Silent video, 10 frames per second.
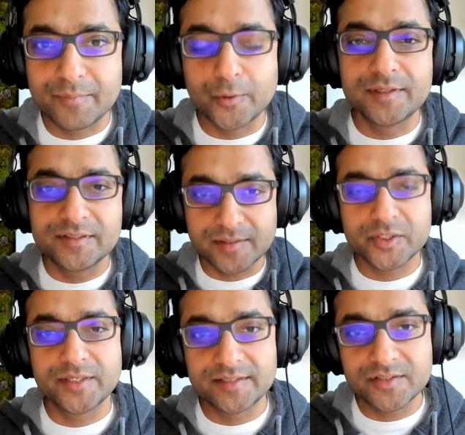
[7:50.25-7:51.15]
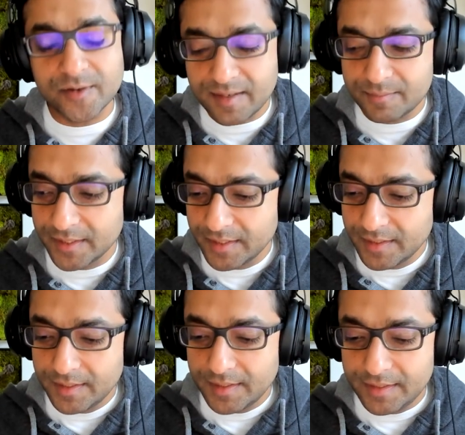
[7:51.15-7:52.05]
role description at Stripe,
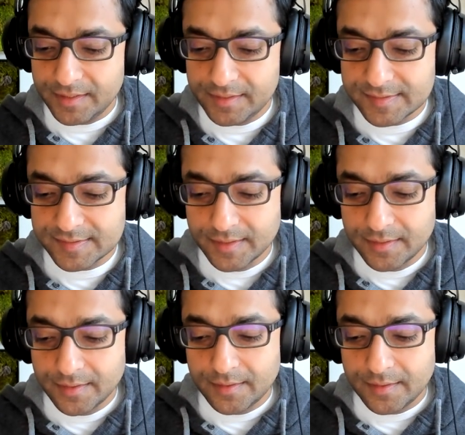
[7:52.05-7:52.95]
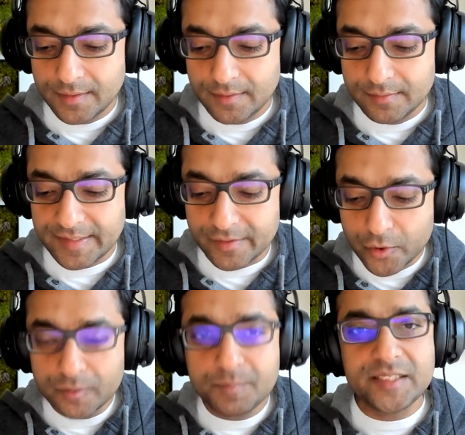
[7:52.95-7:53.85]
is there
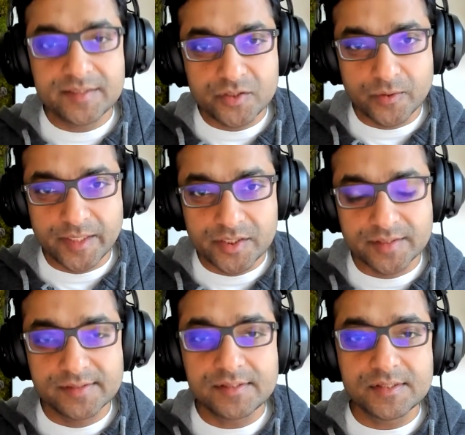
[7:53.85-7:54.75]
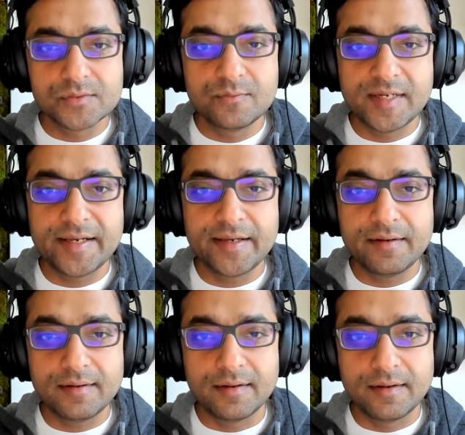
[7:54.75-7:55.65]
could be situations
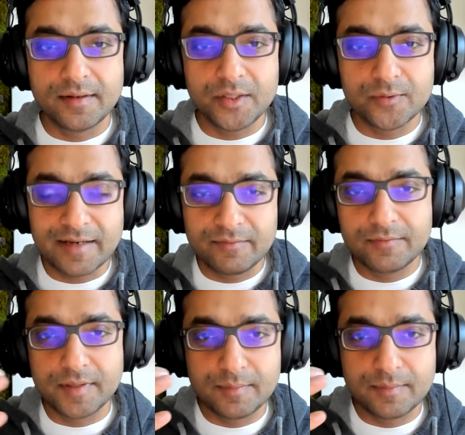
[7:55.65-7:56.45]
where uh, you have a